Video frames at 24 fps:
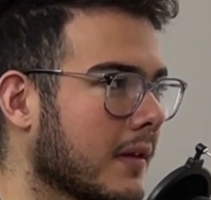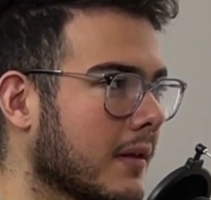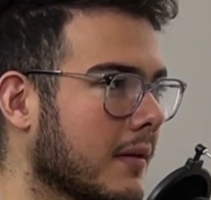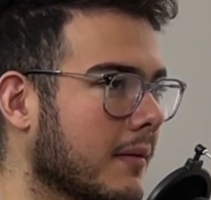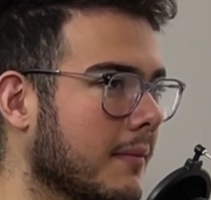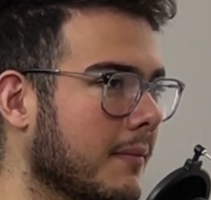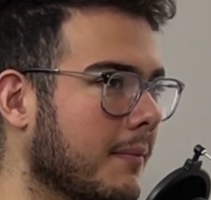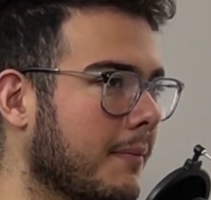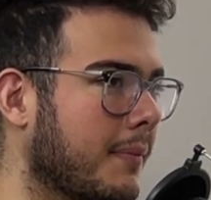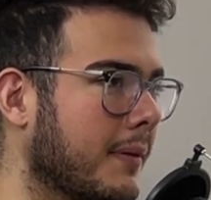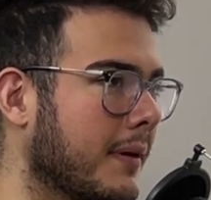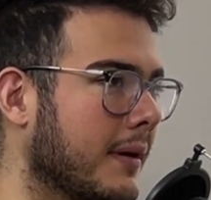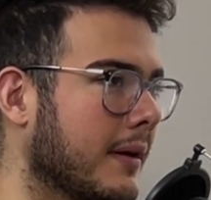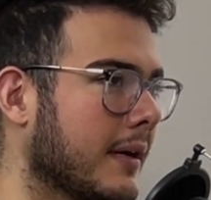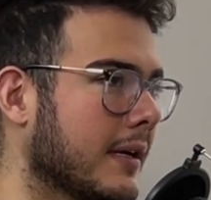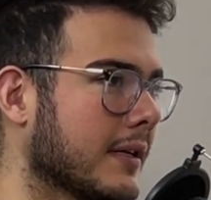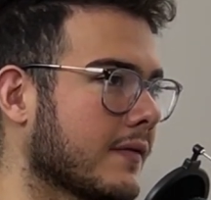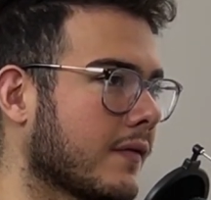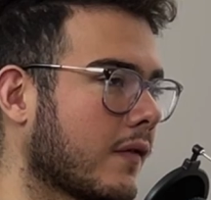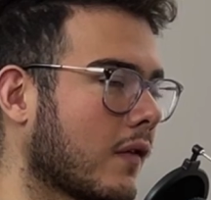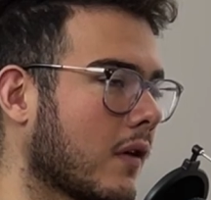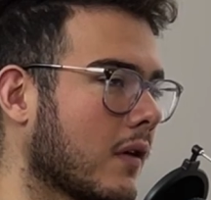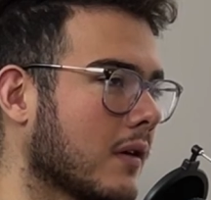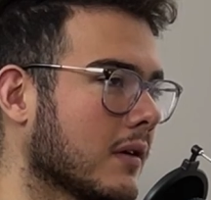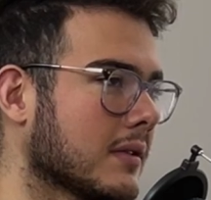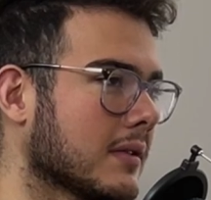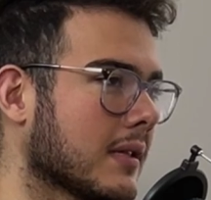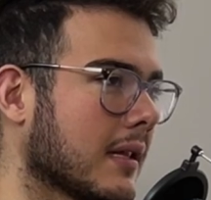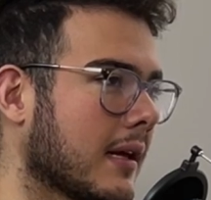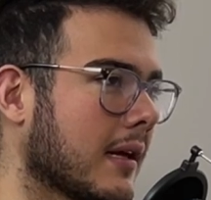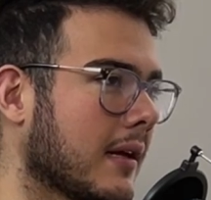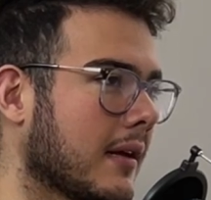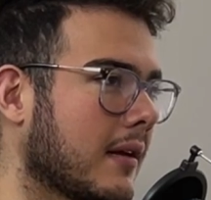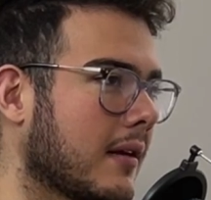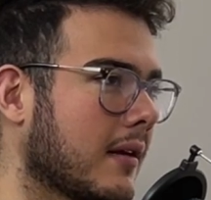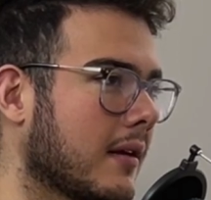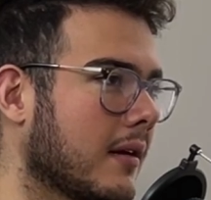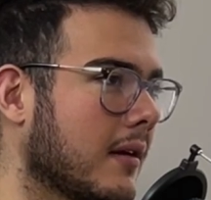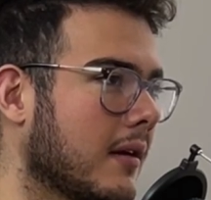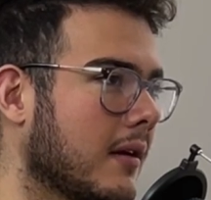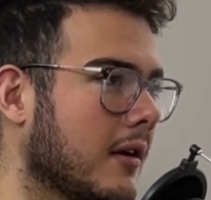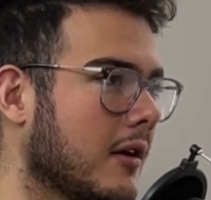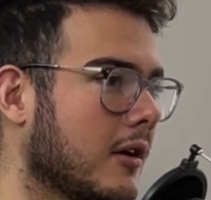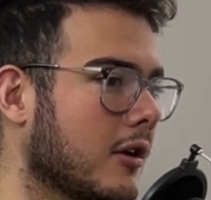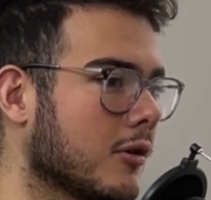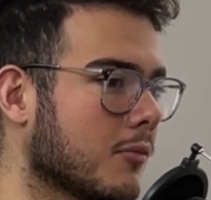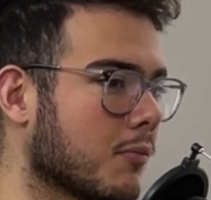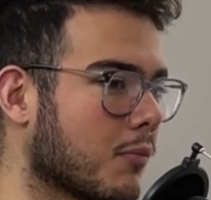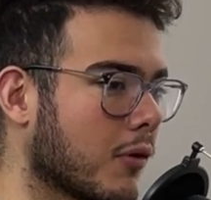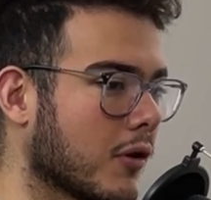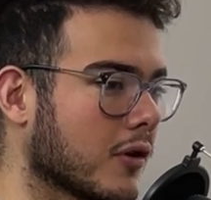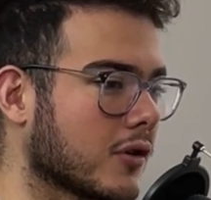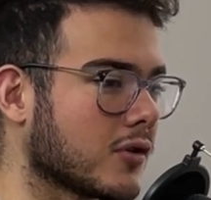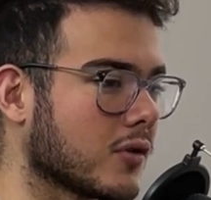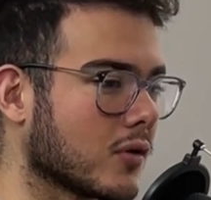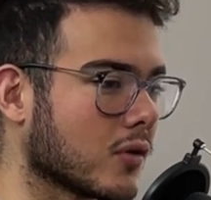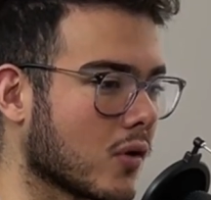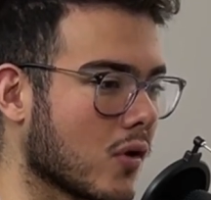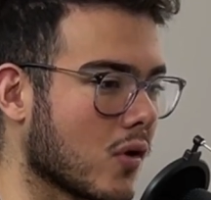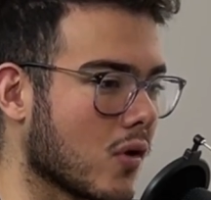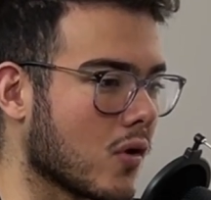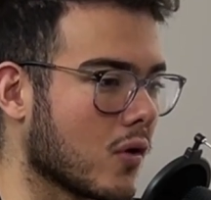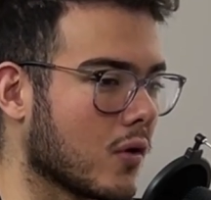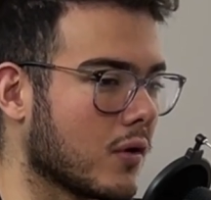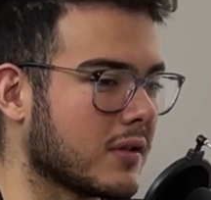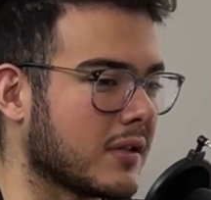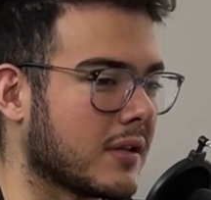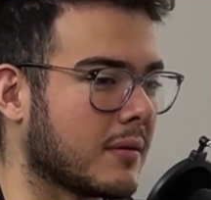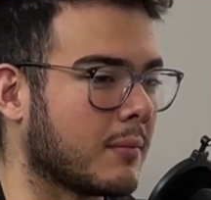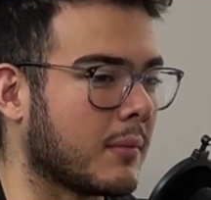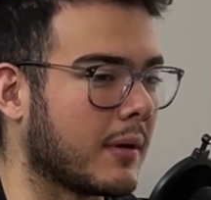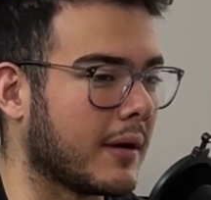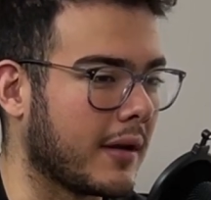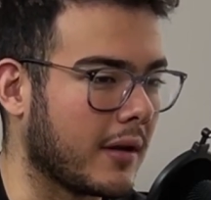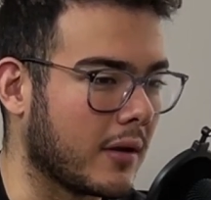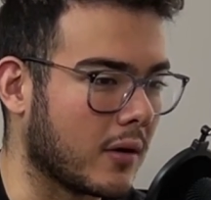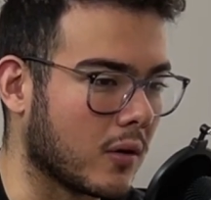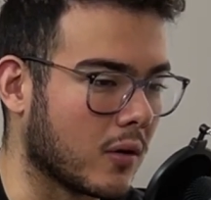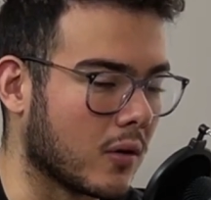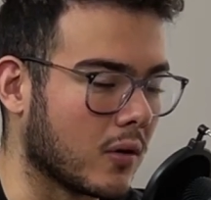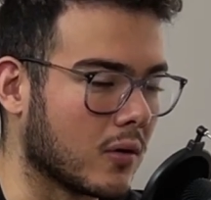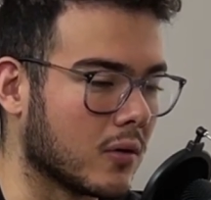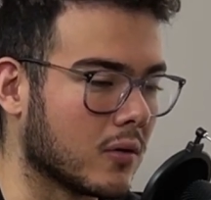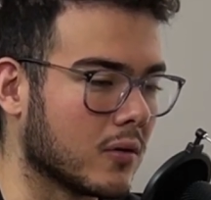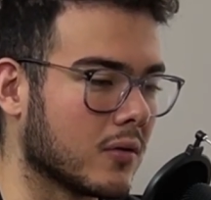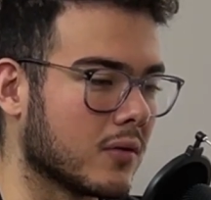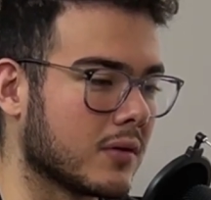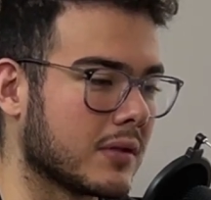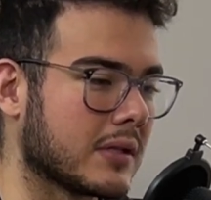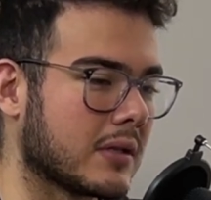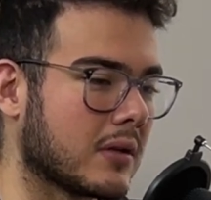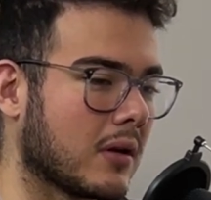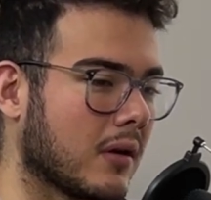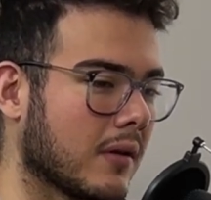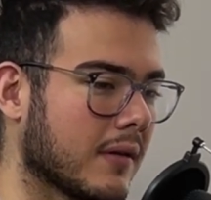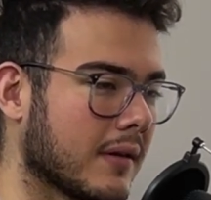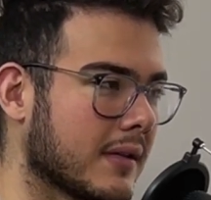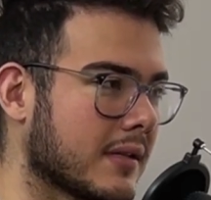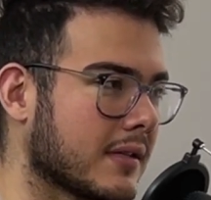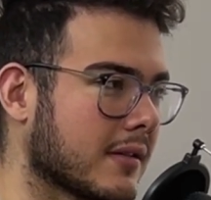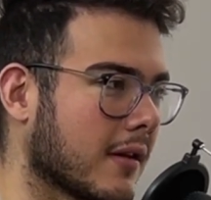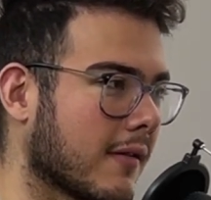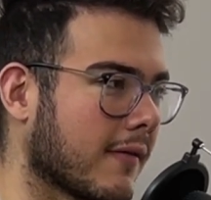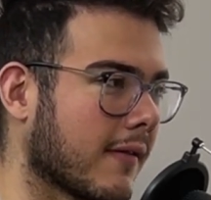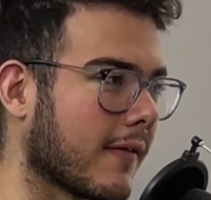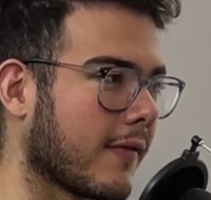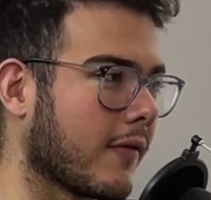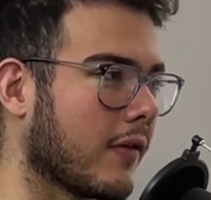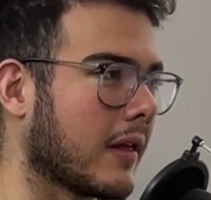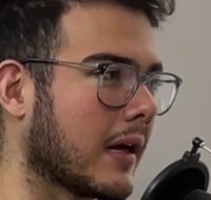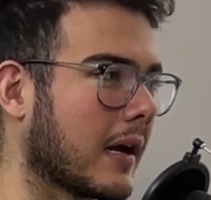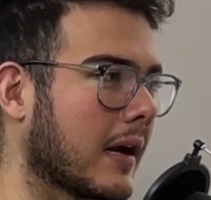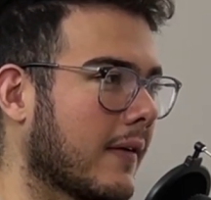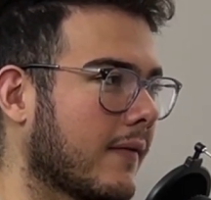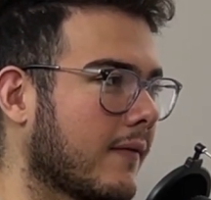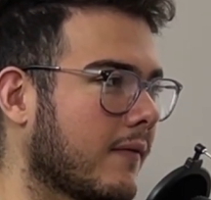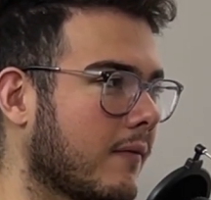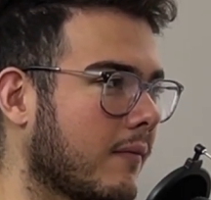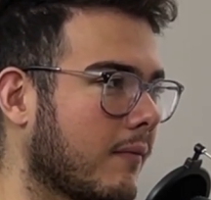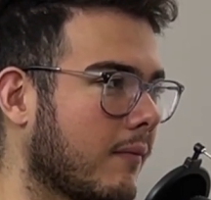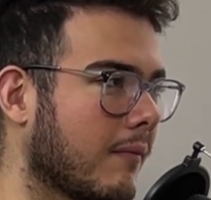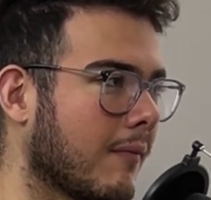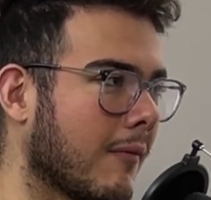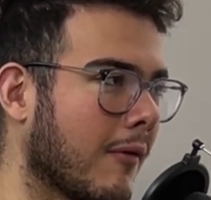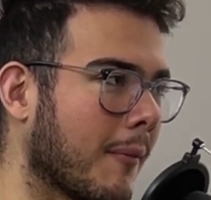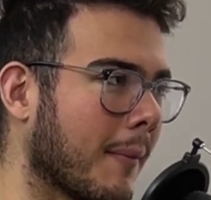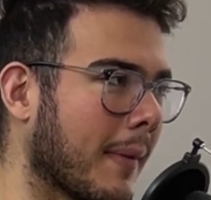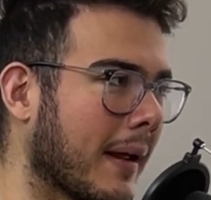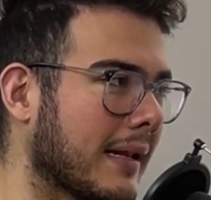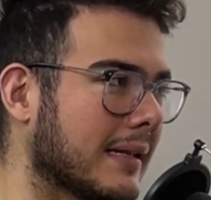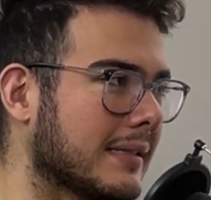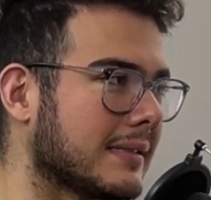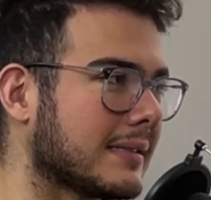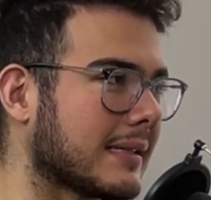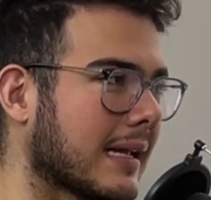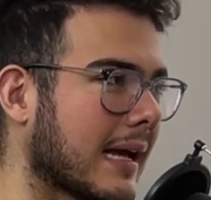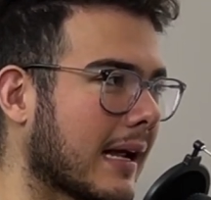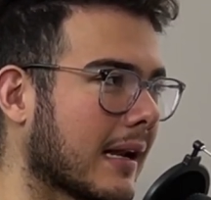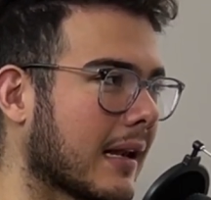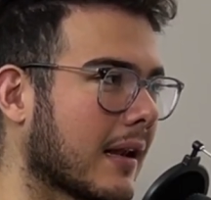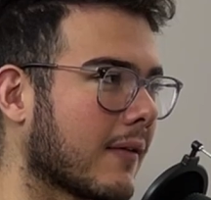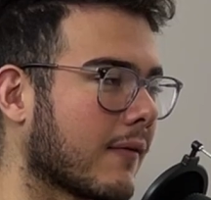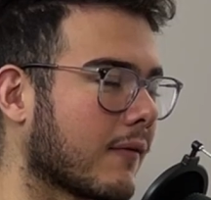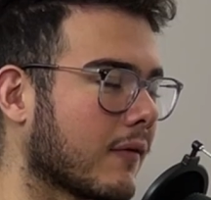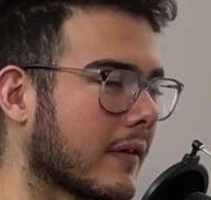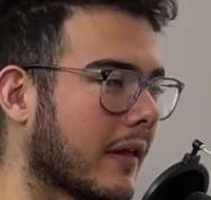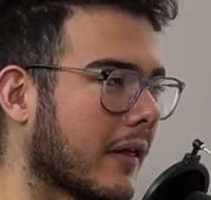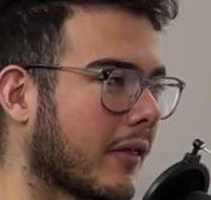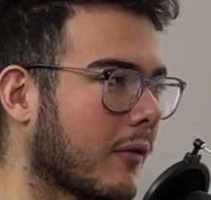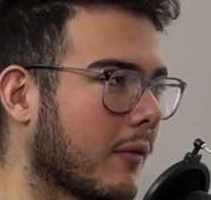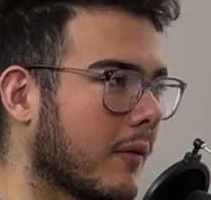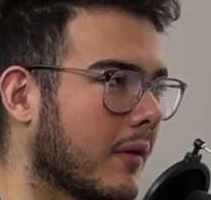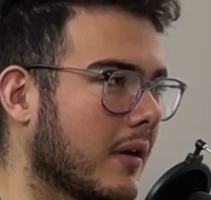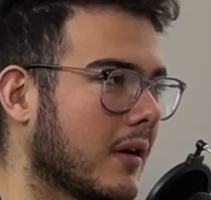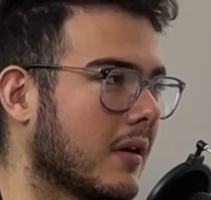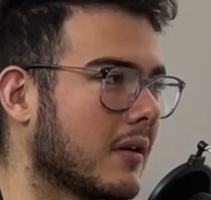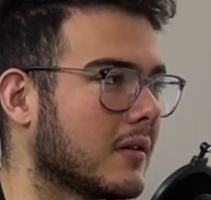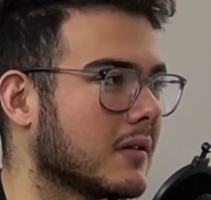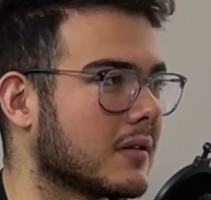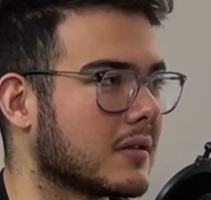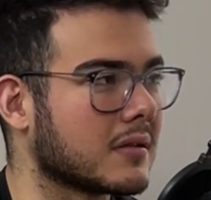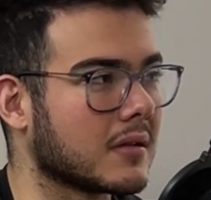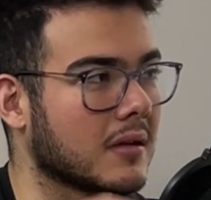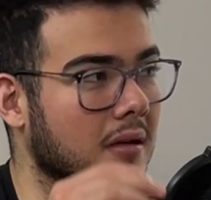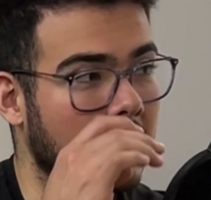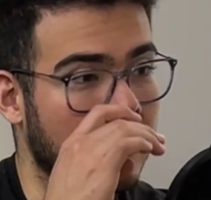but as far as like personal goals and money goals and all this stuff, I feel like I've remained stagnant for like 3 years.